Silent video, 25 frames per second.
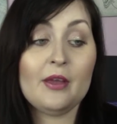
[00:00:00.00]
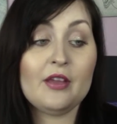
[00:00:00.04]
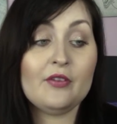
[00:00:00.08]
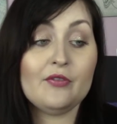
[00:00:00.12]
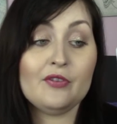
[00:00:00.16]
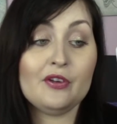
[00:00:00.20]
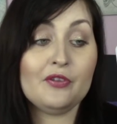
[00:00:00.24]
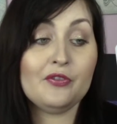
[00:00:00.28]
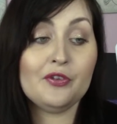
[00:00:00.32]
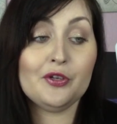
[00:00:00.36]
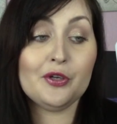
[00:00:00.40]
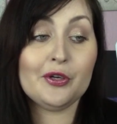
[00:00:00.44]

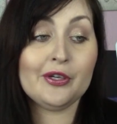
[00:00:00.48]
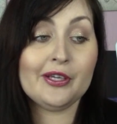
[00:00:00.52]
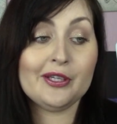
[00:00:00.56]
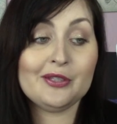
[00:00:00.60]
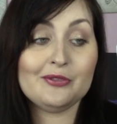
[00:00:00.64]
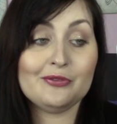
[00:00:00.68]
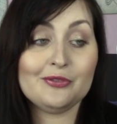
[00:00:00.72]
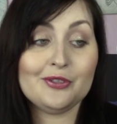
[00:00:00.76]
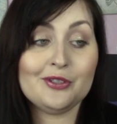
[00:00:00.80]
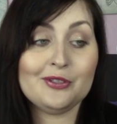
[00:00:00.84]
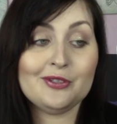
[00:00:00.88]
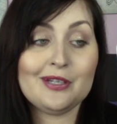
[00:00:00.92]
Even if you don't
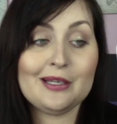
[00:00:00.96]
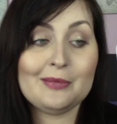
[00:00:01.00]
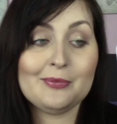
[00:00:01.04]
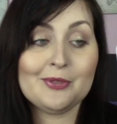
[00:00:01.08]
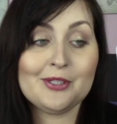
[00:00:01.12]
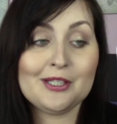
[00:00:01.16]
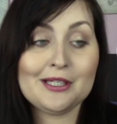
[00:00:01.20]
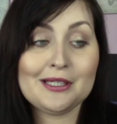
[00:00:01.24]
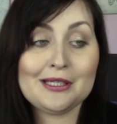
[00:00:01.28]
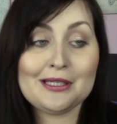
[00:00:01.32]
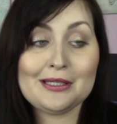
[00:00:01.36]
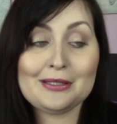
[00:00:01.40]
get the fruit
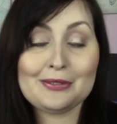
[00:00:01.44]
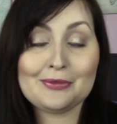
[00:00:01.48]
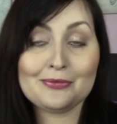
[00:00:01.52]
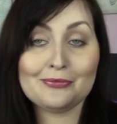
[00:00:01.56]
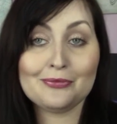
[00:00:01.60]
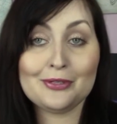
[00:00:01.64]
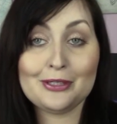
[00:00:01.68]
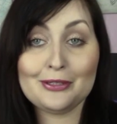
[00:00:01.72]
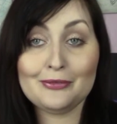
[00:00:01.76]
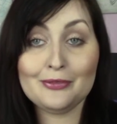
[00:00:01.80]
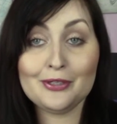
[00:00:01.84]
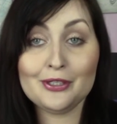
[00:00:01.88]
lipstick,
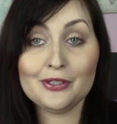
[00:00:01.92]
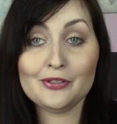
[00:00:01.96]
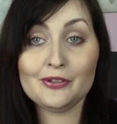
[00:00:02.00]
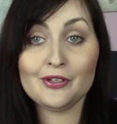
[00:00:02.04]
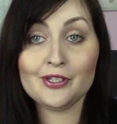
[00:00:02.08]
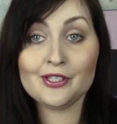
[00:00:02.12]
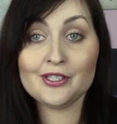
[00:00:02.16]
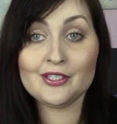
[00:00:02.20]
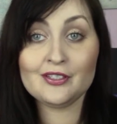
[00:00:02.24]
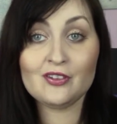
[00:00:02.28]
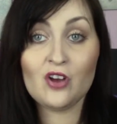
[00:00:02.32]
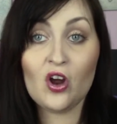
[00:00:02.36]
it's really, really
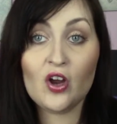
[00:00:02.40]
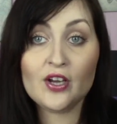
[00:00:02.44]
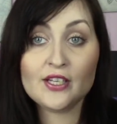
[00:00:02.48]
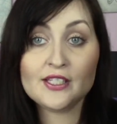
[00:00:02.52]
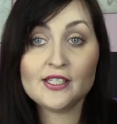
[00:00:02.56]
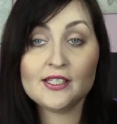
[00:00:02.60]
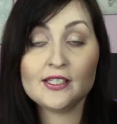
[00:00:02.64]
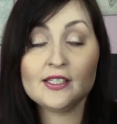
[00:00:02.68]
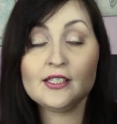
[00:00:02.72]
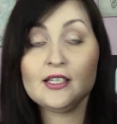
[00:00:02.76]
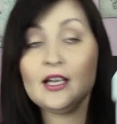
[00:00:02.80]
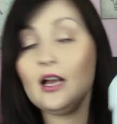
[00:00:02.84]
nice.
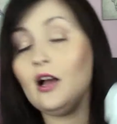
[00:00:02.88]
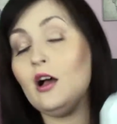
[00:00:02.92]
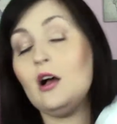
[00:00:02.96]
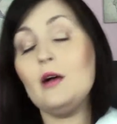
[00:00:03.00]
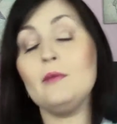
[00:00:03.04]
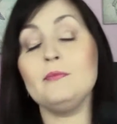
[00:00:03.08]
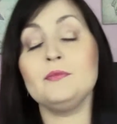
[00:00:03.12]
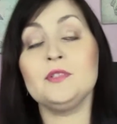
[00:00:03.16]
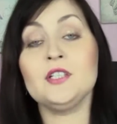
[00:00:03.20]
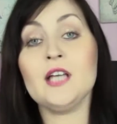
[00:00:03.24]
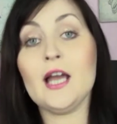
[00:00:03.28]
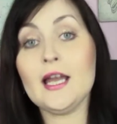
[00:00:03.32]
Nice
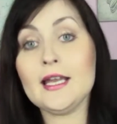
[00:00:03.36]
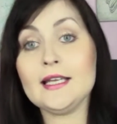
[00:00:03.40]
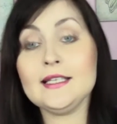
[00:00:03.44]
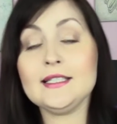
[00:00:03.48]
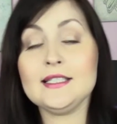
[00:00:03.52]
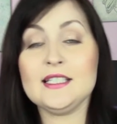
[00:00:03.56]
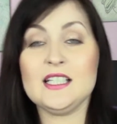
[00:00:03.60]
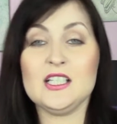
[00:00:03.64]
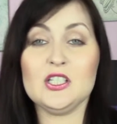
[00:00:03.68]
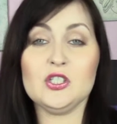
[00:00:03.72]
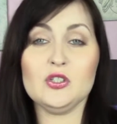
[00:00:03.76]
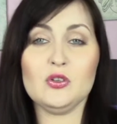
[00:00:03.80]

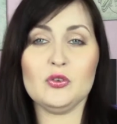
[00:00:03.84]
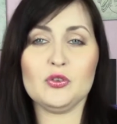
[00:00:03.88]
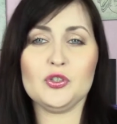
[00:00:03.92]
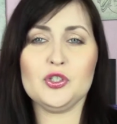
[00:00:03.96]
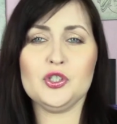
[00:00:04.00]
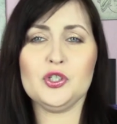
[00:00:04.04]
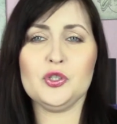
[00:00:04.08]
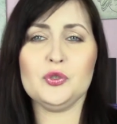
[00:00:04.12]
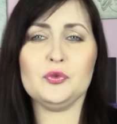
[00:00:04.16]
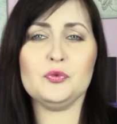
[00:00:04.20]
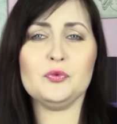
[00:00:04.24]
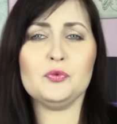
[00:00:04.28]
taste. It's
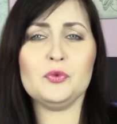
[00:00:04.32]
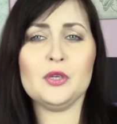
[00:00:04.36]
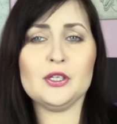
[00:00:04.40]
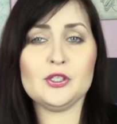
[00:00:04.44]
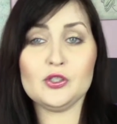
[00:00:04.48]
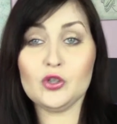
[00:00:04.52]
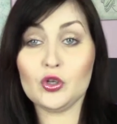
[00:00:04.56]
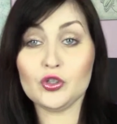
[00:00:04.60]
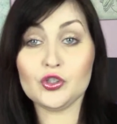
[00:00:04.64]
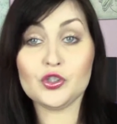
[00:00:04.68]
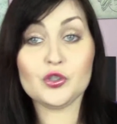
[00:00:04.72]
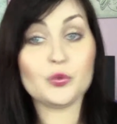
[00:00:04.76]
not
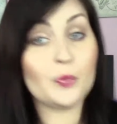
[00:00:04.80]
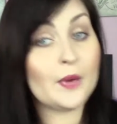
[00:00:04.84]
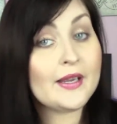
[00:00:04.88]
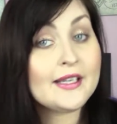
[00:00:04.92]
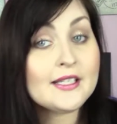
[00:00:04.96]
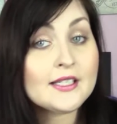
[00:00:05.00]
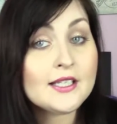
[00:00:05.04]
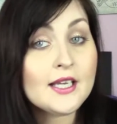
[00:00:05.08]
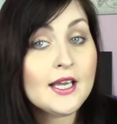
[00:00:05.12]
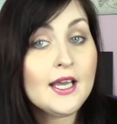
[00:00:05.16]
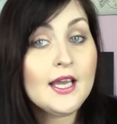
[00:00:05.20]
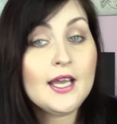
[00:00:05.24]

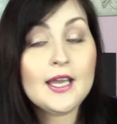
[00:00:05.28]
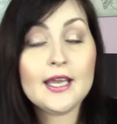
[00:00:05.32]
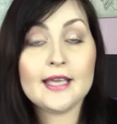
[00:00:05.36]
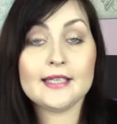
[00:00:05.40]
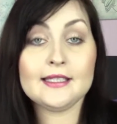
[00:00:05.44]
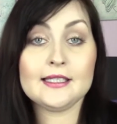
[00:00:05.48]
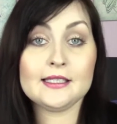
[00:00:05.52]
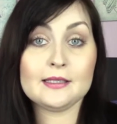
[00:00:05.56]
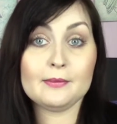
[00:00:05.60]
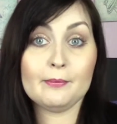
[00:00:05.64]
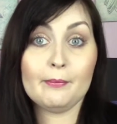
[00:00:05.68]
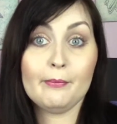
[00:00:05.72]
sweet.
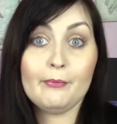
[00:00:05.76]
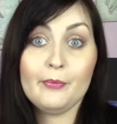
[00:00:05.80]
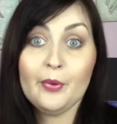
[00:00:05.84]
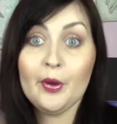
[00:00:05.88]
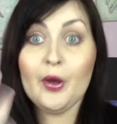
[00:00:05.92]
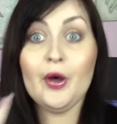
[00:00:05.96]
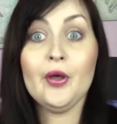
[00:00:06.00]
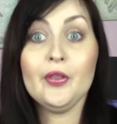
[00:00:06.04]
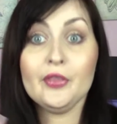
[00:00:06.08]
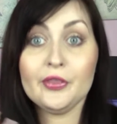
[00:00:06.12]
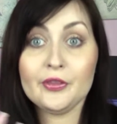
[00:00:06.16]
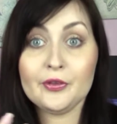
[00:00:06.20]
It doesn't
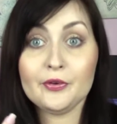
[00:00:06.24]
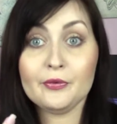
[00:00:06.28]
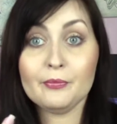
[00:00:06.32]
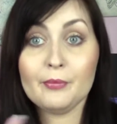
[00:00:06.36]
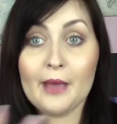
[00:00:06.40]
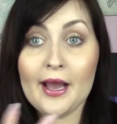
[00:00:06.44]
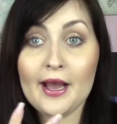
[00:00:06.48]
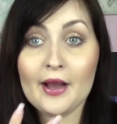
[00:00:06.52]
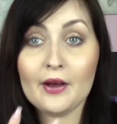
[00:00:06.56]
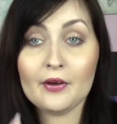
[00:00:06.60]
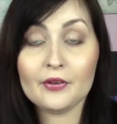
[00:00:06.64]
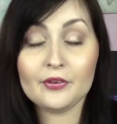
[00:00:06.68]
burn your
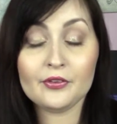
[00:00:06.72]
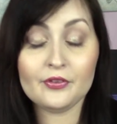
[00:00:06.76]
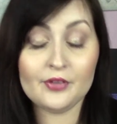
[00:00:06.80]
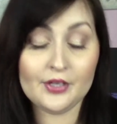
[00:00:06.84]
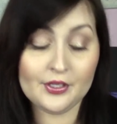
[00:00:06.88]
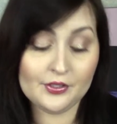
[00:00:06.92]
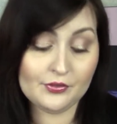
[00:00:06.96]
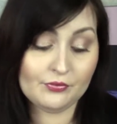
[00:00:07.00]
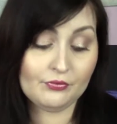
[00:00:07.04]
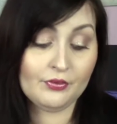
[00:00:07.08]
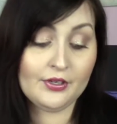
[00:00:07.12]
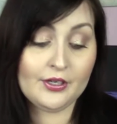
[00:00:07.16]
mouth.
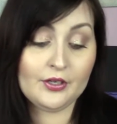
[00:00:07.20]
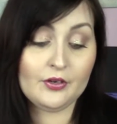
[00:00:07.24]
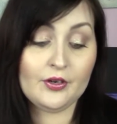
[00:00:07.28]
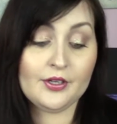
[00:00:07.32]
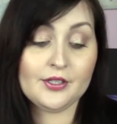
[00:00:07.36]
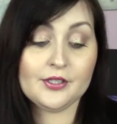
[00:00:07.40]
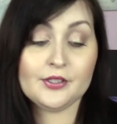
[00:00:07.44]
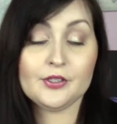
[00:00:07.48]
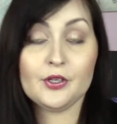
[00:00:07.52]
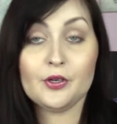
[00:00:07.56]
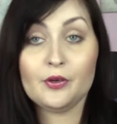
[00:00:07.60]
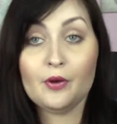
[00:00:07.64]
It's really
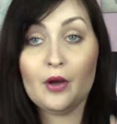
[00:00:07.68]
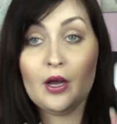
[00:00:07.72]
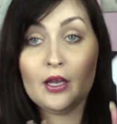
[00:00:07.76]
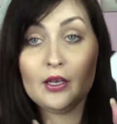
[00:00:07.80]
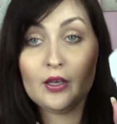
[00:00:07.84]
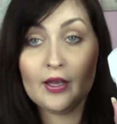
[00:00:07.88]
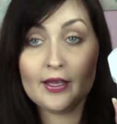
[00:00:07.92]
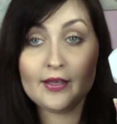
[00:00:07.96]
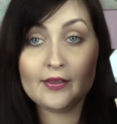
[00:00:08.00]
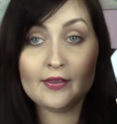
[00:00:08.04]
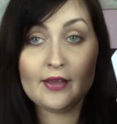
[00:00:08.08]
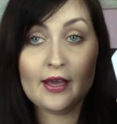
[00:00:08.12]
nice. So I
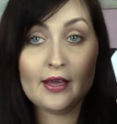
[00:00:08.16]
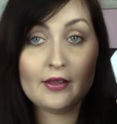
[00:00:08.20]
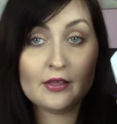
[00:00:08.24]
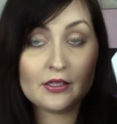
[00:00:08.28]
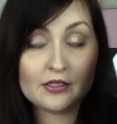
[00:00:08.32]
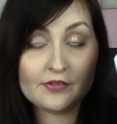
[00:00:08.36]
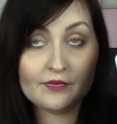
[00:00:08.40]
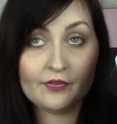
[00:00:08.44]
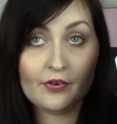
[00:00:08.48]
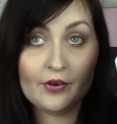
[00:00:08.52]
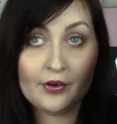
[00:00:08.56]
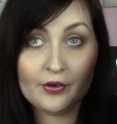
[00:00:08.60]
like that.
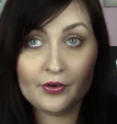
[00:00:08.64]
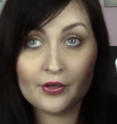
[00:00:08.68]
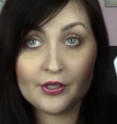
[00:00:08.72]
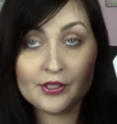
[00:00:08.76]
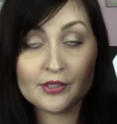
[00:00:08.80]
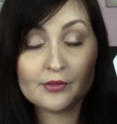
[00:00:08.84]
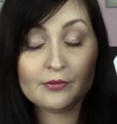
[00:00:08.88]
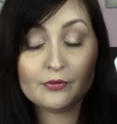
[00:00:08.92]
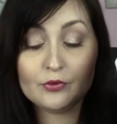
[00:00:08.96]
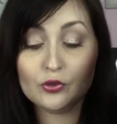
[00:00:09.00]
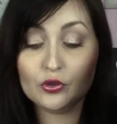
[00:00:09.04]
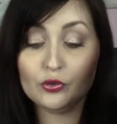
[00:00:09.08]
That's very
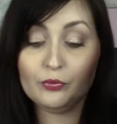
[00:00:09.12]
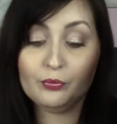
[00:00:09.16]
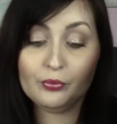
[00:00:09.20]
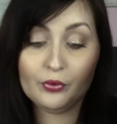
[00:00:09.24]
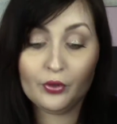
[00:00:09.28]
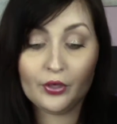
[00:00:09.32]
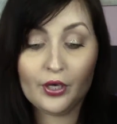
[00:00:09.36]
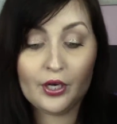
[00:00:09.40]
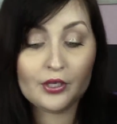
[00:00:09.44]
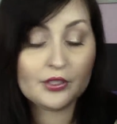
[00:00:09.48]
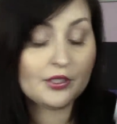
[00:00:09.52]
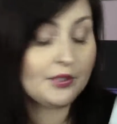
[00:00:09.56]
nice. Good
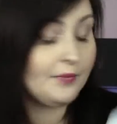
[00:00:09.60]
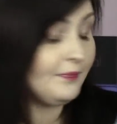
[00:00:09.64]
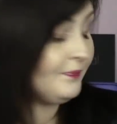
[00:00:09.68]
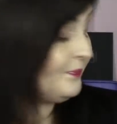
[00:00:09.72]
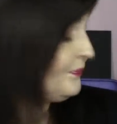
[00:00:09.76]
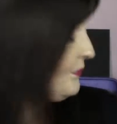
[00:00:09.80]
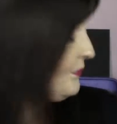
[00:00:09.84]
product.